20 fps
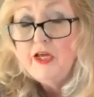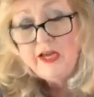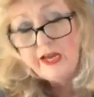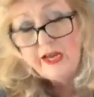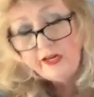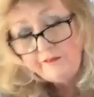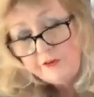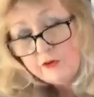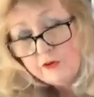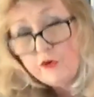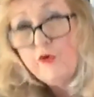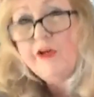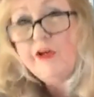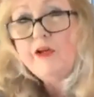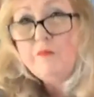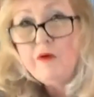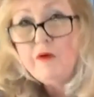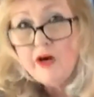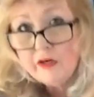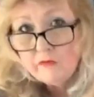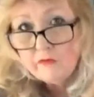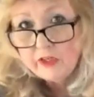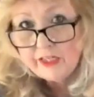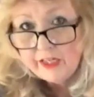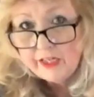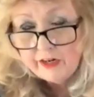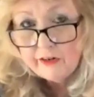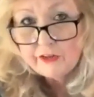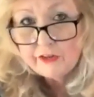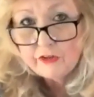And if you're going to model a
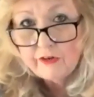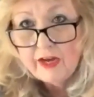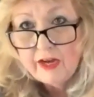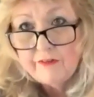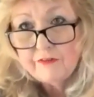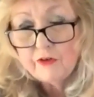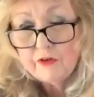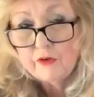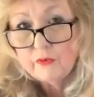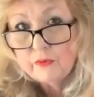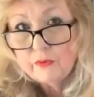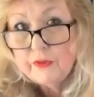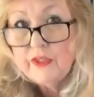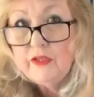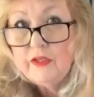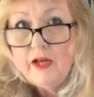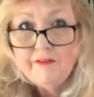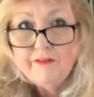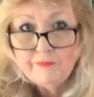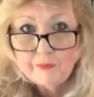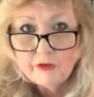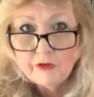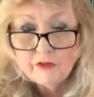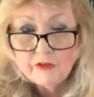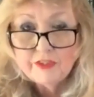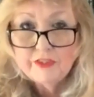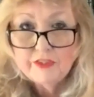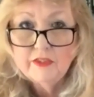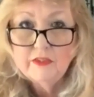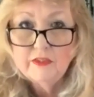character after a real life
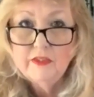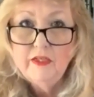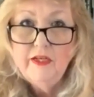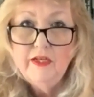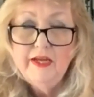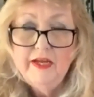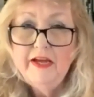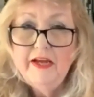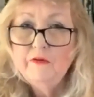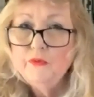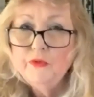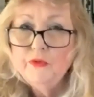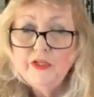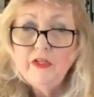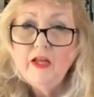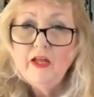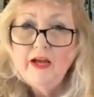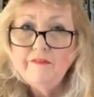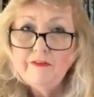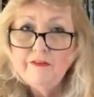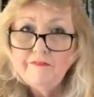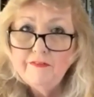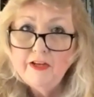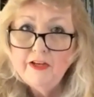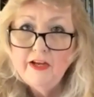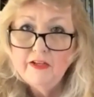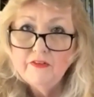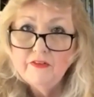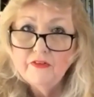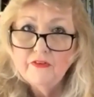person and real life
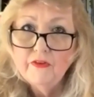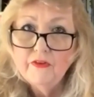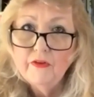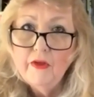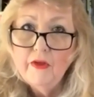events,